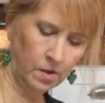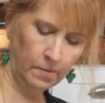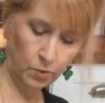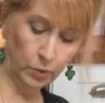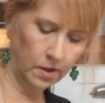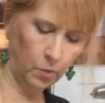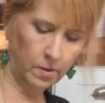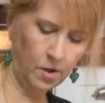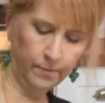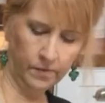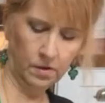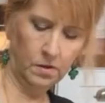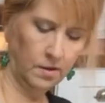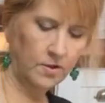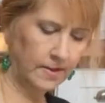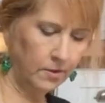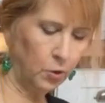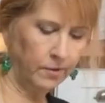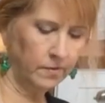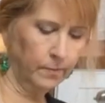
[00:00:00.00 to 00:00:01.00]
hands me
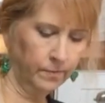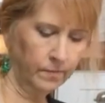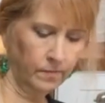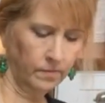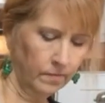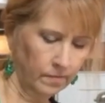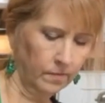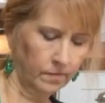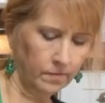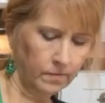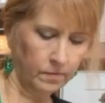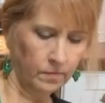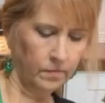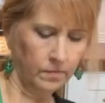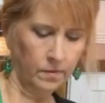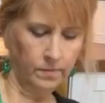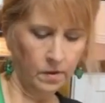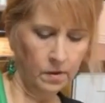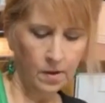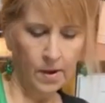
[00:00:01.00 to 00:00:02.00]
his when he's
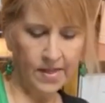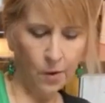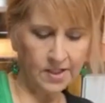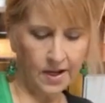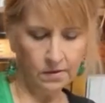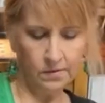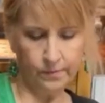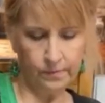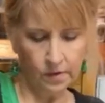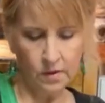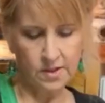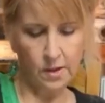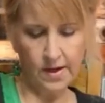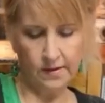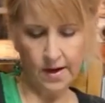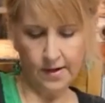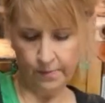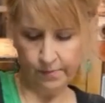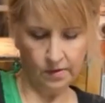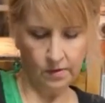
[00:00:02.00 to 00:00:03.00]
done, and I keep trying
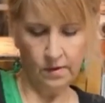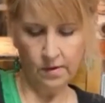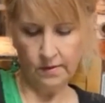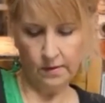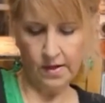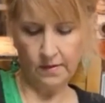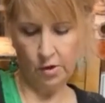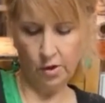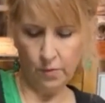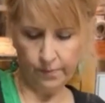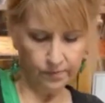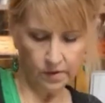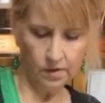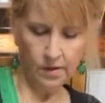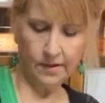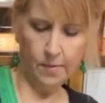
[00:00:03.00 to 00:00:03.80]
to make them work.